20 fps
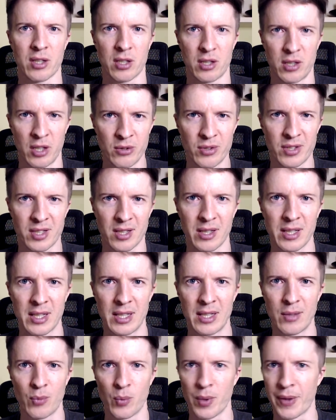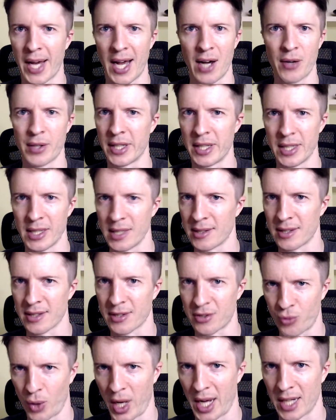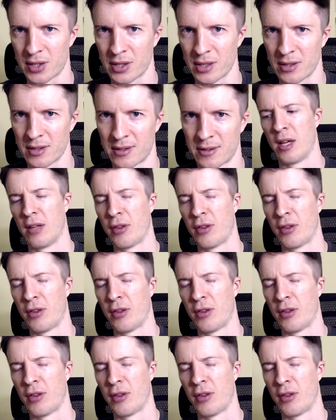closely without any distractions.